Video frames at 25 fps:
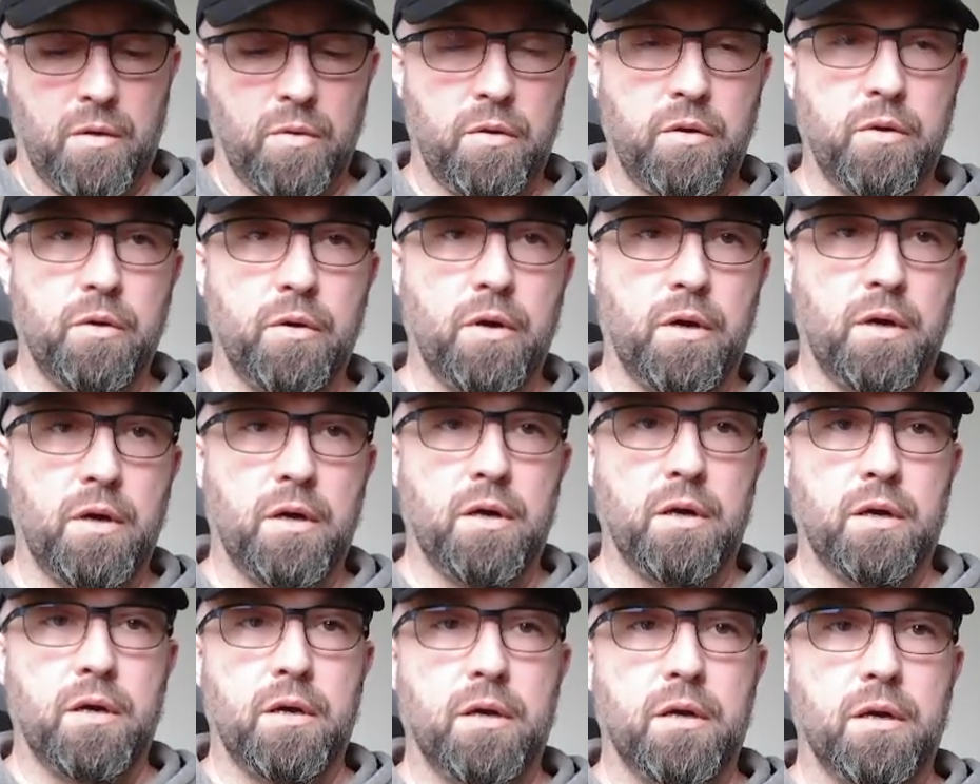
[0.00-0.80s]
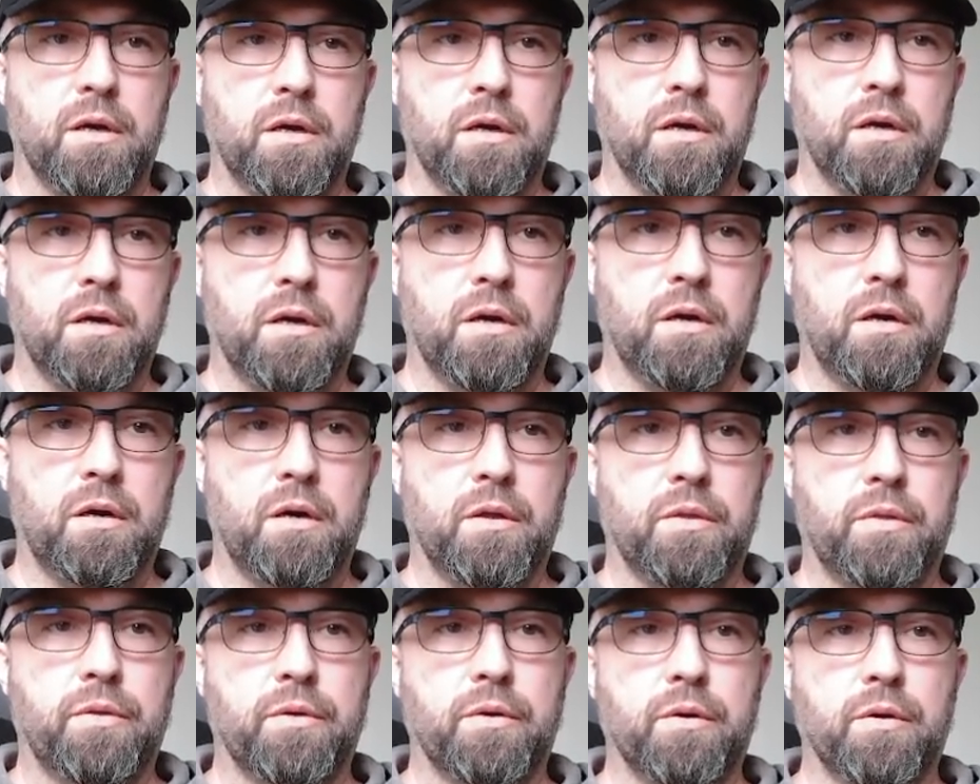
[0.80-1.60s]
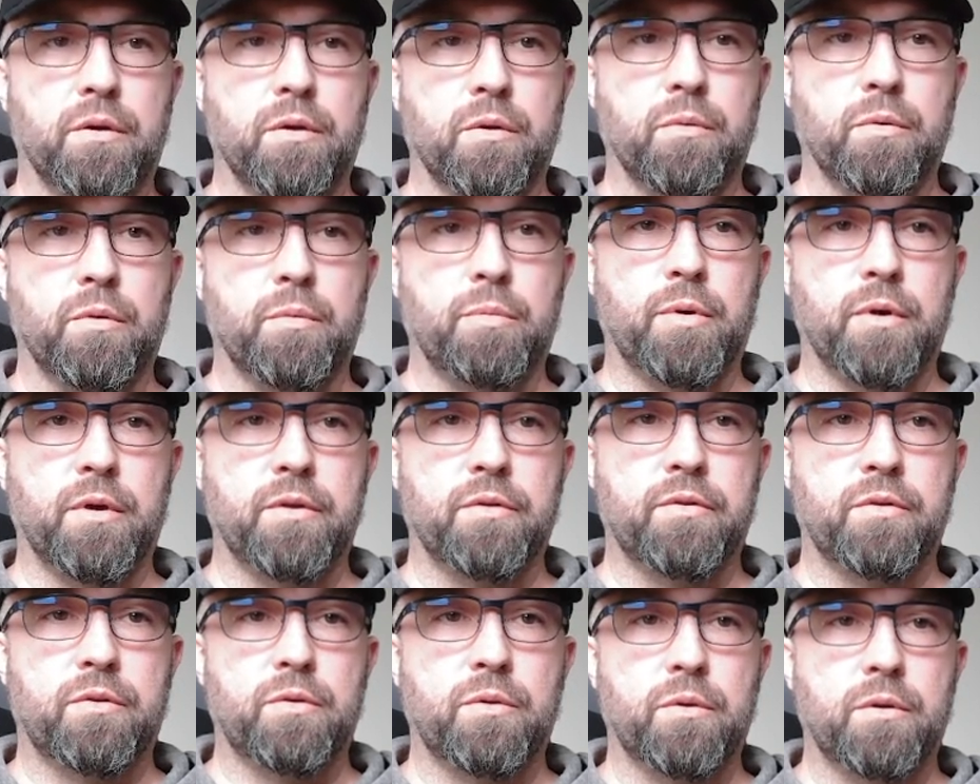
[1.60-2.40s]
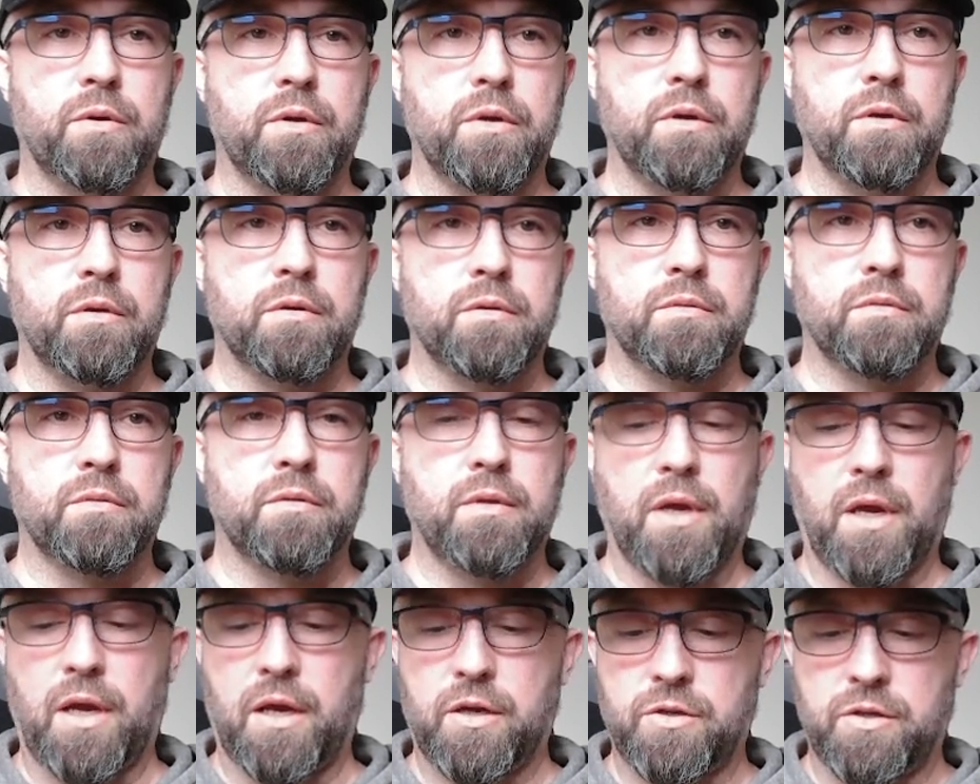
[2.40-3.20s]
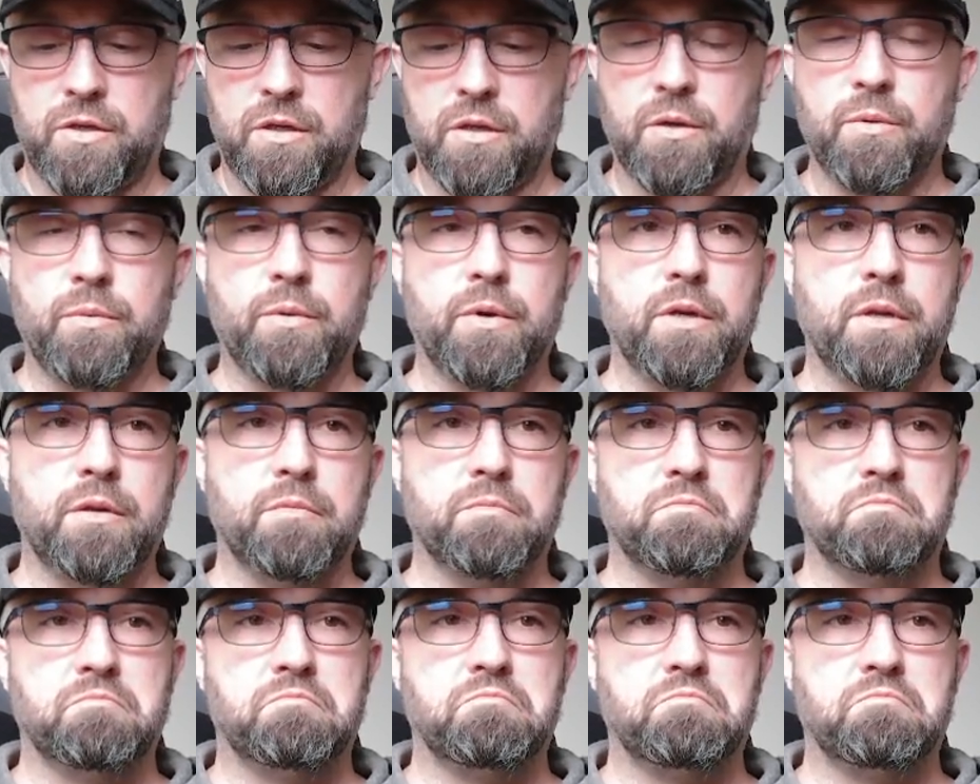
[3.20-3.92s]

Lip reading: Do I author repository? Actually, you know what?